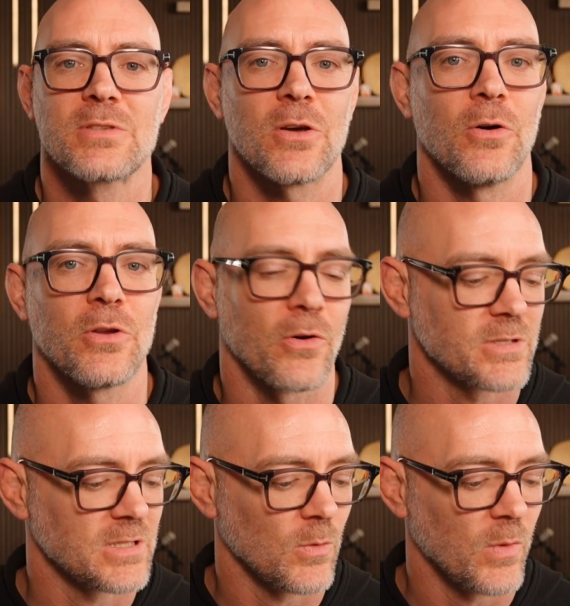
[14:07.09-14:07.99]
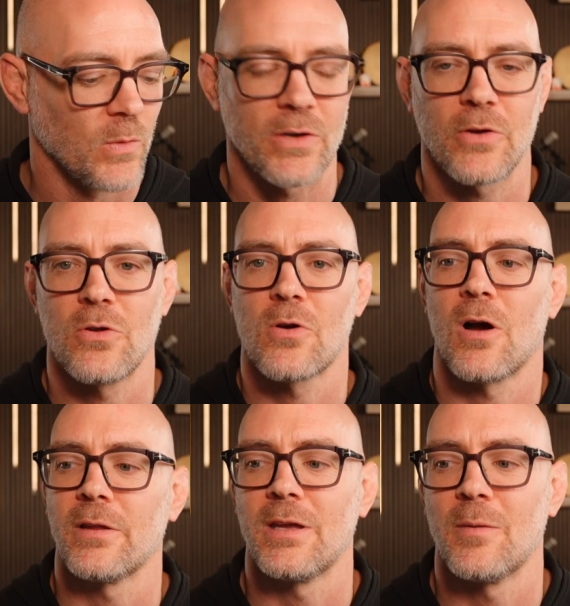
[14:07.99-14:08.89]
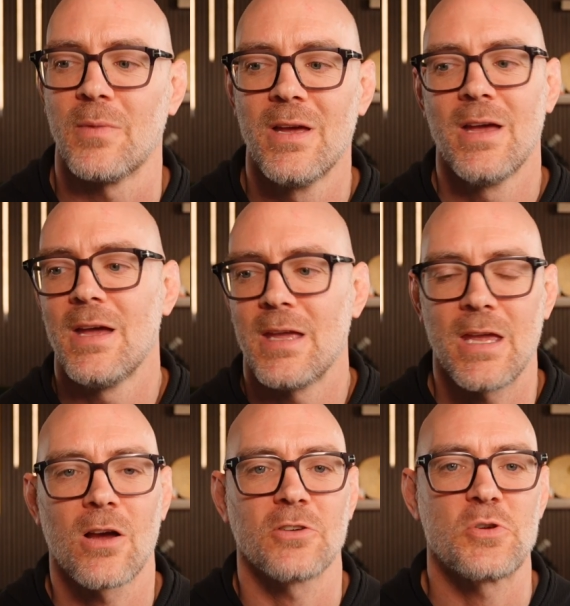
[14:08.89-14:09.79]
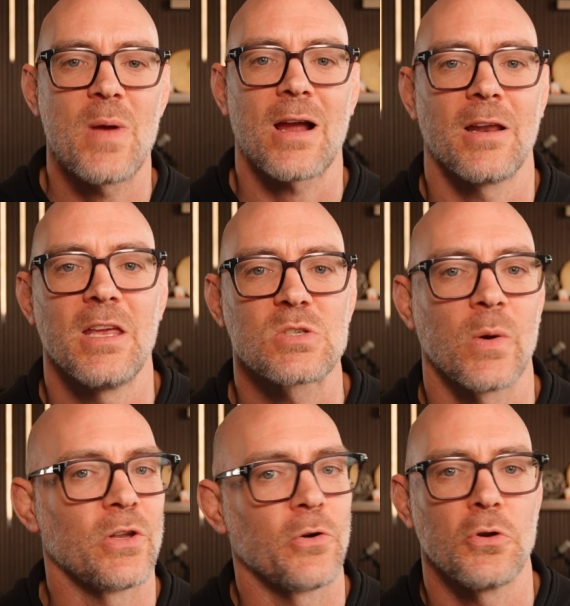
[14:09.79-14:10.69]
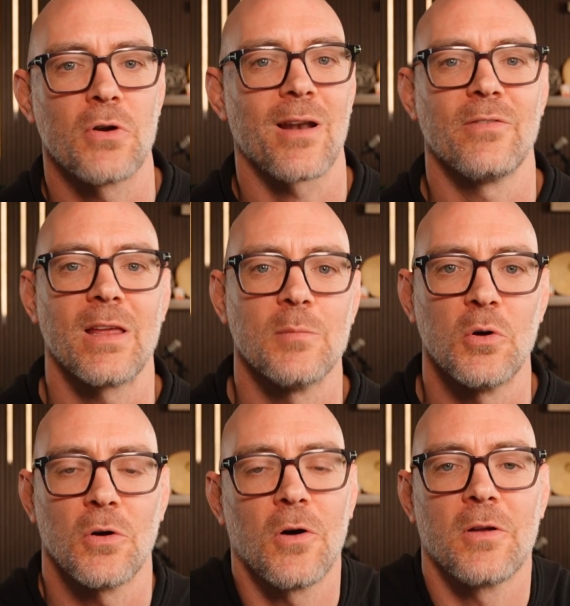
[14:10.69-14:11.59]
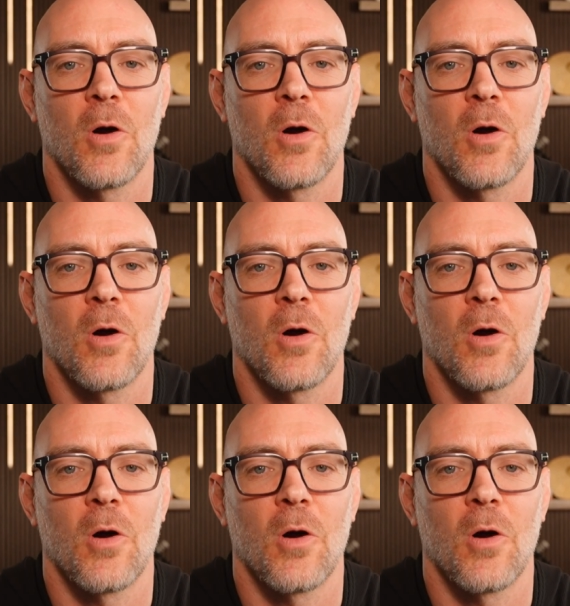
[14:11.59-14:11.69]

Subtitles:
So yours is at one window, you call him, he calls you back on his window, you're not available.